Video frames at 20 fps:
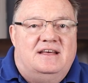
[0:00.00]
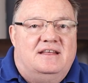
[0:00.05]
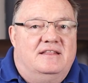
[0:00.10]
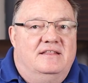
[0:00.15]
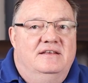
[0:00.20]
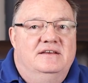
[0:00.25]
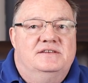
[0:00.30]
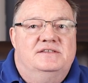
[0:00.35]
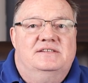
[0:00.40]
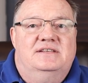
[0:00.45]

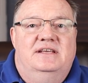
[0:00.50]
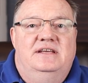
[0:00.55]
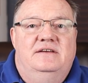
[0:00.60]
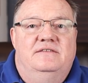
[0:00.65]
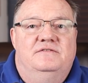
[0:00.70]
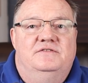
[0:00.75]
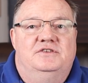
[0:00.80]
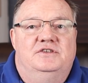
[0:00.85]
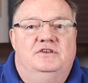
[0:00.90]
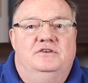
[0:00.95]
this
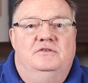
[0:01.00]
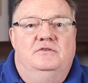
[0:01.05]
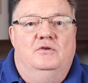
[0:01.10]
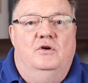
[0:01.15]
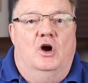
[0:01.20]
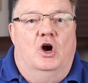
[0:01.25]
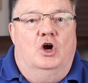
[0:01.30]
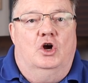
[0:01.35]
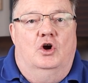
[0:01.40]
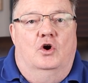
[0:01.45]
gives
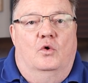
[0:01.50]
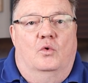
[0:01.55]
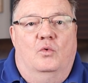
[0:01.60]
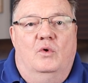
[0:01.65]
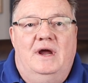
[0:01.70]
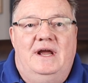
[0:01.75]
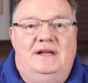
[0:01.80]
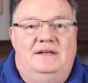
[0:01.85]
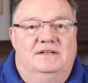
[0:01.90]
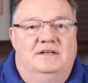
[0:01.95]
you
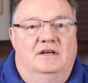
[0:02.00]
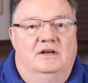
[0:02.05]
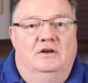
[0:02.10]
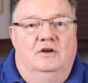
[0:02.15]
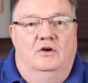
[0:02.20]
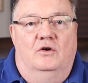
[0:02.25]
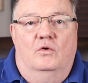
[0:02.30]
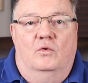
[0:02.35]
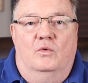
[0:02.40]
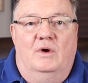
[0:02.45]
great
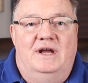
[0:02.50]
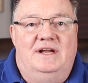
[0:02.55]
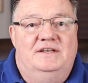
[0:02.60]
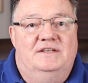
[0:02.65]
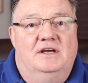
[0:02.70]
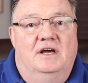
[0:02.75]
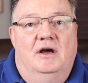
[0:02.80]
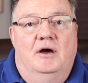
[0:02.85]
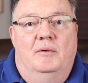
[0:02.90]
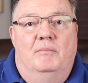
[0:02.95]

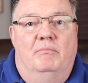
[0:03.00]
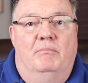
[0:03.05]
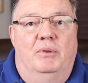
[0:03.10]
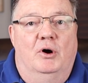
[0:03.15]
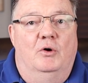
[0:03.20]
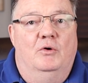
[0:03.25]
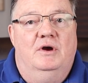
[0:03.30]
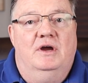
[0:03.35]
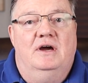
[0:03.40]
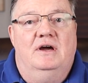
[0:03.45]

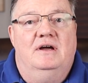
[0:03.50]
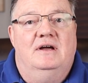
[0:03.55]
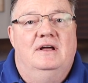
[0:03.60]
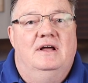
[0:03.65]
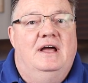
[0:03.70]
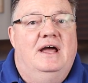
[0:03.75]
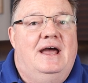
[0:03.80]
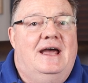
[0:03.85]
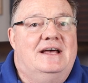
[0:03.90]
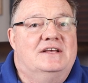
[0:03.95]
bokeh
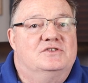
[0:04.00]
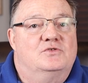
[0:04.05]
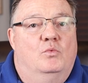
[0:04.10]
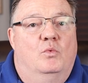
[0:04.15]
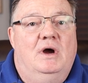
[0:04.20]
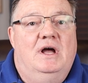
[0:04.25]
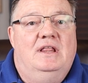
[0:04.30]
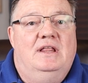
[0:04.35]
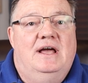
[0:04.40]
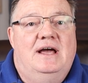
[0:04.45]
as
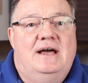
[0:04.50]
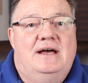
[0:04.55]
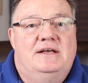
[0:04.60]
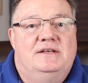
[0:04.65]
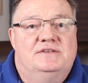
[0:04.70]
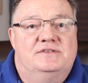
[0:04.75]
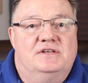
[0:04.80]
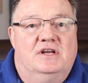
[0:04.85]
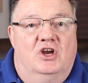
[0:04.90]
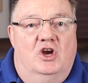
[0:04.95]
well
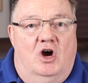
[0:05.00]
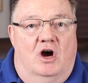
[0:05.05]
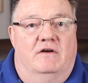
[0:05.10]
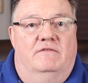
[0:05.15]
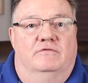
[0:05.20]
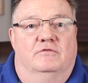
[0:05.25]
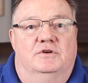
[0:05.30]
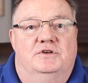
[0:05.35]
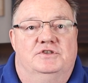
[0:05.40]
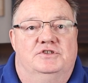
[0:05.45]
as
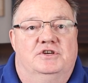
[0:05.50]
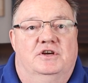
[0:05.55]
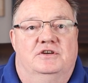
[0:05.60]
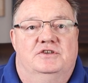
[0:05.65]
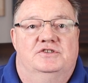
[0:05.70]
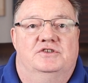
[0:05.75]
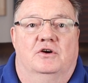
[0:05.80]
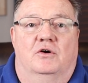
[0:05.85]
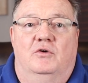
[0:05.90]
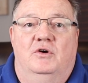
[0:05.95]
coverage.
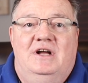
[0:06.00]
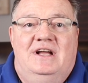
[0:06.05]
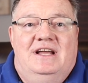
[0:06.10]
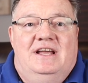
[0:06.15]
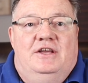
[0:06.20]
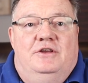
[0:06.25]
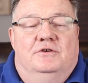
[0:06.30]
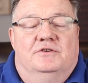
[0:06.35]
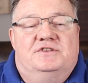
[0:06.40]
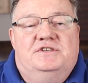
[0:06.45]
So
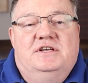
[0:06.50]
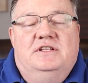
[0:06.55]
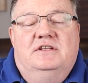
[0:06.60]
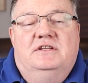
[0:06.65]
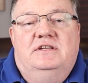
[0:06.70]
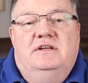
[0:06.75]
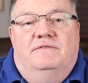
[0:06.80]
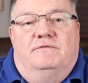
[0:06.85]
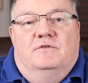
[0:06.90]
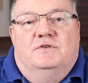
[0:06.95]
you'll see the
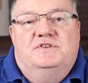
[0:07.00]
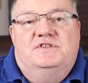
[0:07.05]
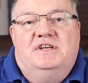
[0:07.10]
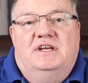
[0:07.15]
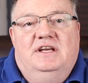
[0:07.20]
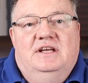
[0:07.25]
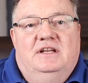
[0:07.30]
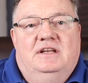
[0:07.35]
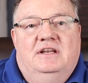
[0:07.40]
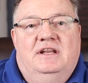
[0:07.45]
difference
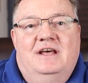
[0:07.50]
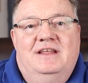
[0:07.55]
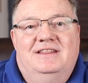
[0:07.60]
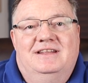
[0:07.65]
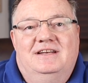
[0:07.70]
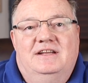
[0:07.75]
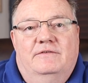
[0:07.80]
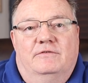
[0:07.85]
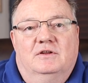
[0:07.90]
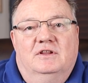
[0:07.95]
in
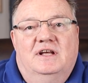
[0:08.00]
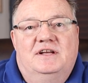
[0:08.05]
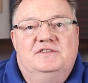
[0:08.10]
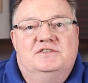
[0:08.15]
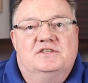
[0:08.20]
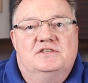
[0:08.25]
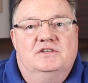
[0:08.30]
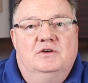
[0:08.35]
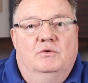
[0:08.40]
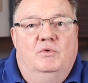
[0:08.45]
the different
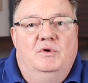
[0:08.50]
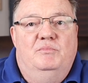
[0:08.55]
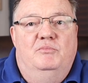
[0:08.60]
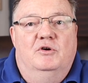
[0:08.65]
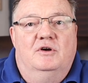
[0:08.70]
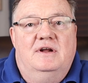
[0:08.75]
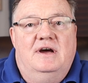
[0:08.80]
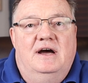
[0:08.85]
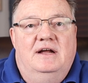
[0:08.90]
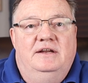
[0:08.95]
lenses that we
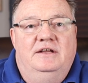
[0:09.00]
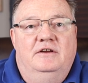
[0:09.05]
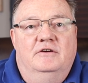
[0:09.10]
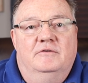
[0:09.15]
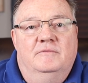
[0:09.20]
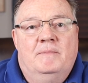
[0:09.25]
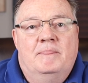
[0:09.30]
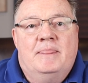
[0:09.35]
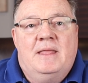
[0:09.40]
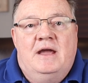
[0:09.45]
put on
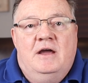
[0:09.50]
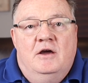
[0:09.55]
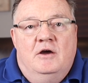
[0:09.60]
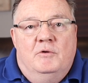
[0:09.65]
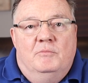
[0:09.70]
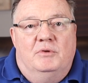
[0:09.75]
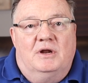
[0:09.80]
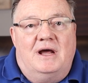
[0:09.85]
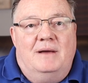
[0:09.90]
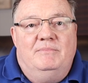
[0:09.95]
here,
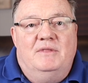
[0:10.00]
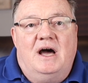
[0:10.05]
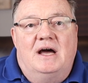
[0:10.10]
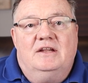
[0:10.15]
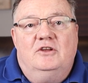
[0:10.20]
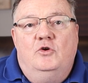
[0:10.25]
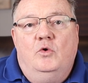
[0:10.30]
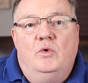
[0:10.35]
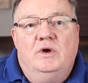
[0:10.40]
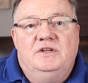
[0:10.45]
but I'm
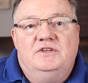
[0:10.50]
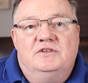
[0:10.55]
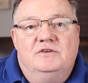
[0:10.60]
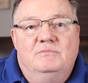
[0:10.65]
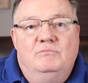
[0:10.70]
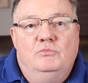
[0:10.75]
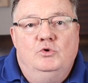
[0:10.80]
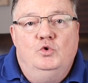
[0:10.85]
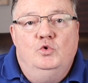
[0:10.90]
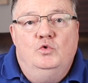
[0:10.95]
not going to
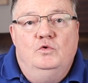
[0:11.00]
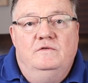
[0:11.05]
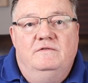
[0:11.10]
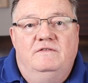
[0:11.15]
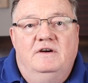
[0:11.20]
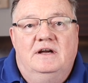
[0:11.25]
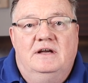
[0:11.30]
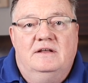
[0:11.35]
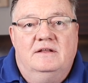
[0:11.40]
move